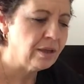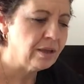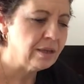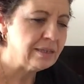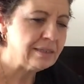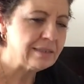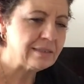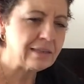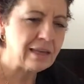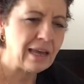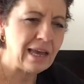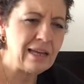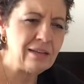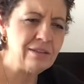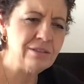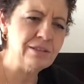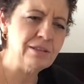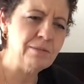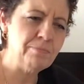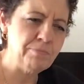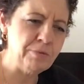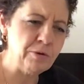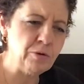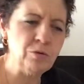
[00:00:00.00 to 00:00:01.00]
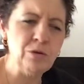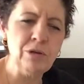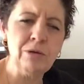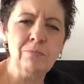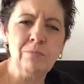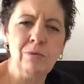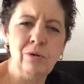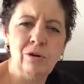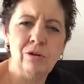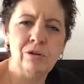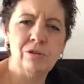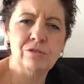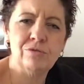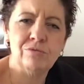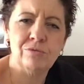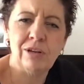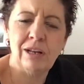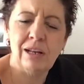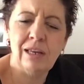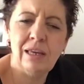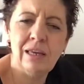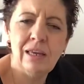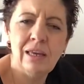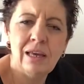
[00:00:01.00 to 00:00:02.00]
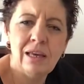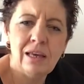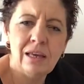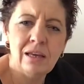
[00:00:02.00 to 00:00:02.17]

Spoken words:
Scales are the building blocks, really.